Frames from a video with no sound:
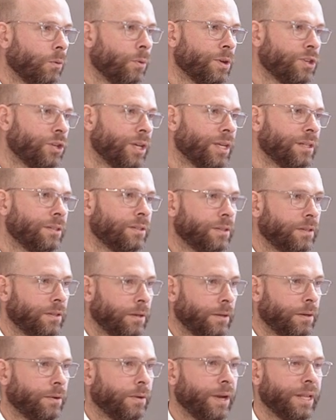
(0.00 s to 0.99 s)
which is
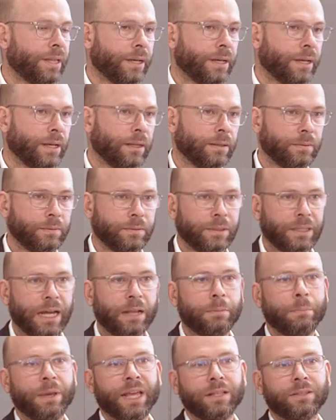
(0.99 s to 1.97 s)
critical.
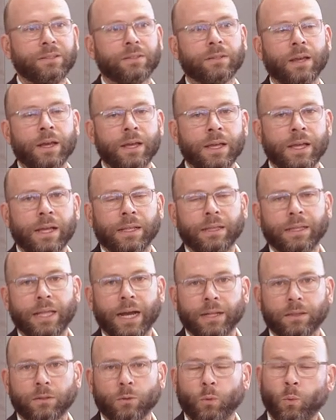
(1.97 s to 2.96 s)
That means
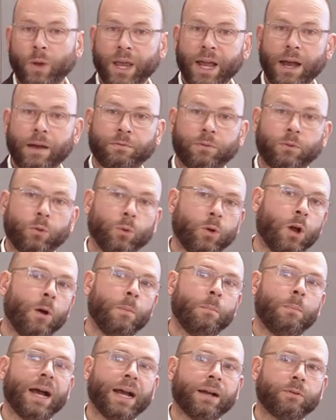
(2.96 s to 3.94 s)
that we have to
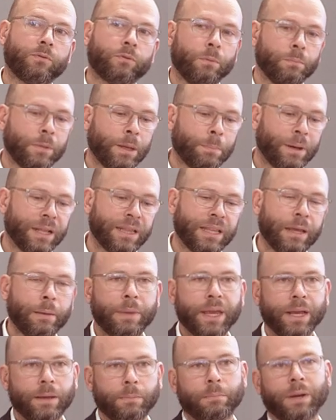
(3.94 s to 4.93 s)
come back from the
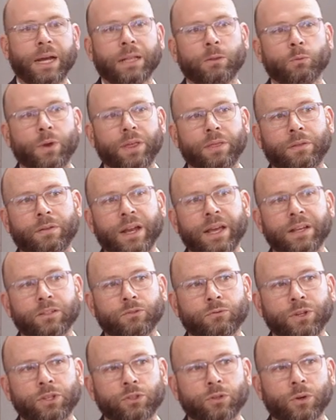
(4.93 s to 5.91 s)
pandemic, but with
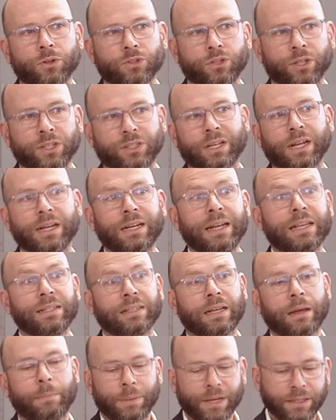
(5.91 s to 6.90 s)
less resources and
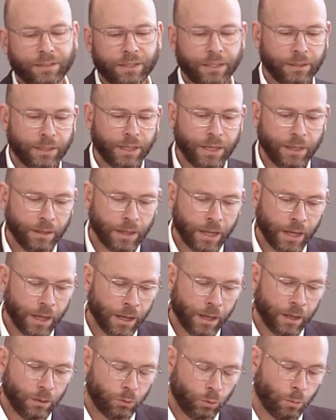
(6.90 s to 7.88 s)
less capacity
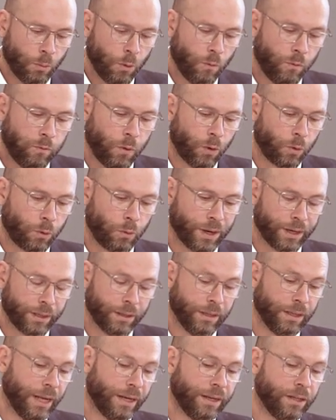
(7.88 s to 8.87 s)
to move forward.
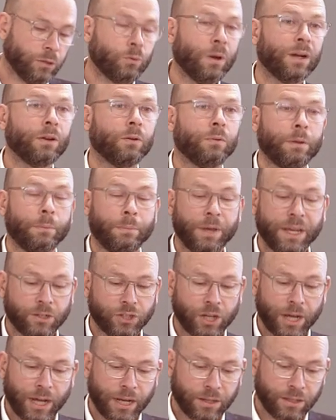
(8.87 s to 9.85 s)
That is one of the
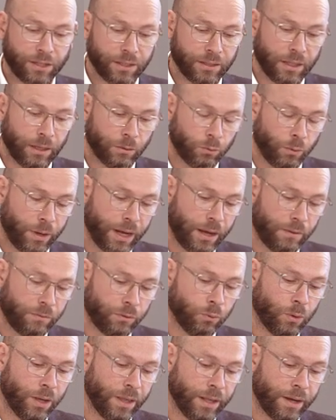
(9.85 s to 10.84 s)
big challenges that we
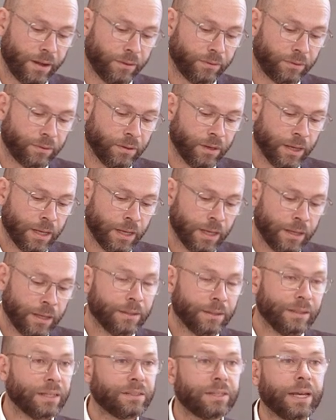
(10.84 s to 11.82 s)
have to address.
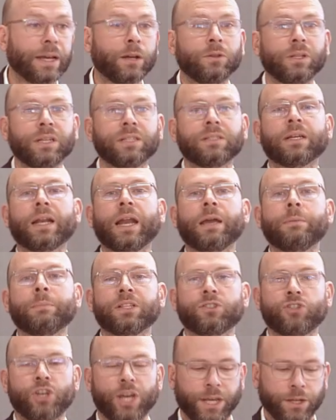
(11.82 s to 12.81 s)
The second is
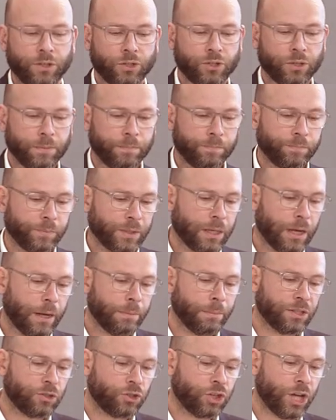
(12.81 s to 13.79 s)
climate change.
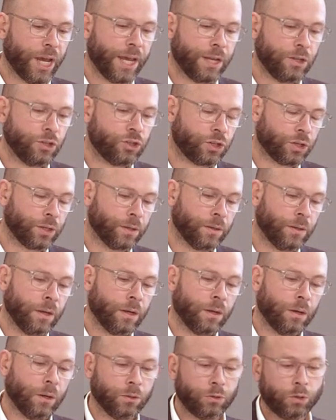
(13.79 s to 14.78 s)
Climate change,
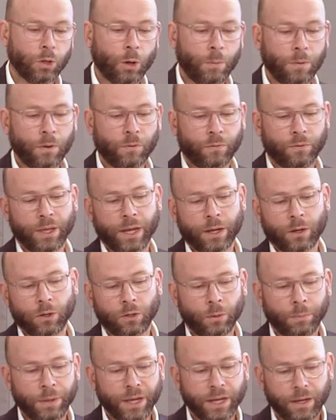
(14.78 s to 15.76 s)
on top of the
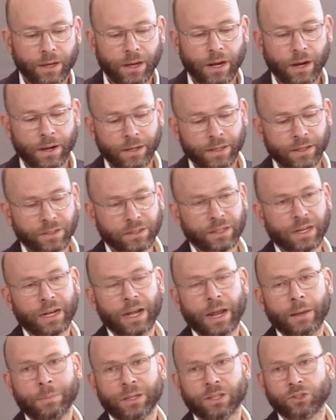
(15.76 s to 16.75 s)
economic hardness,
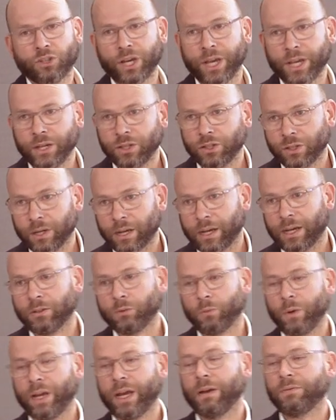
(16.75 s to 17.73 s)
climate change,
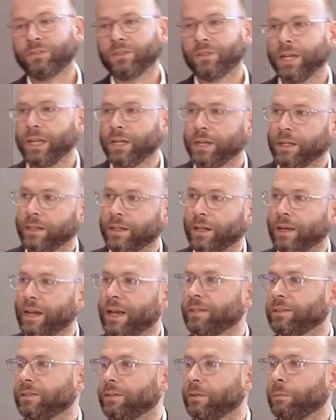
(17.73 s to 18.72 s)
as we have seen in the
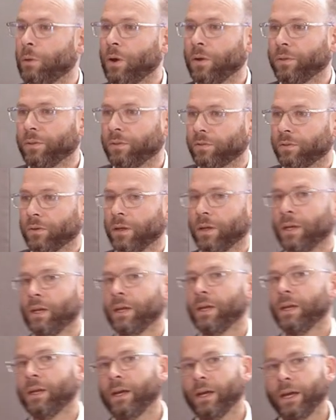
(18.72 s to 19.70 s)
last months
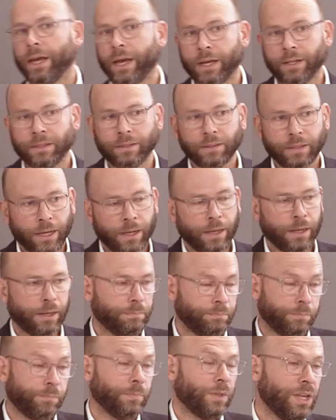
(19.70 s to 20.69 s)
and
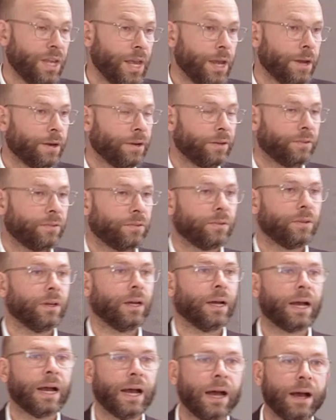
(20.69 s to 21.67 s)
uh, years,
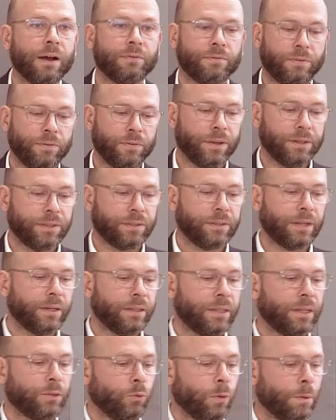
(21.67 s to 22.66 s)
have
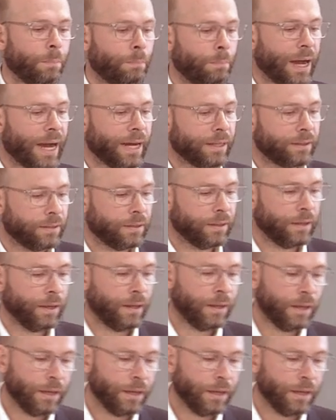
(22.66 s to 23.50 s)
started to impact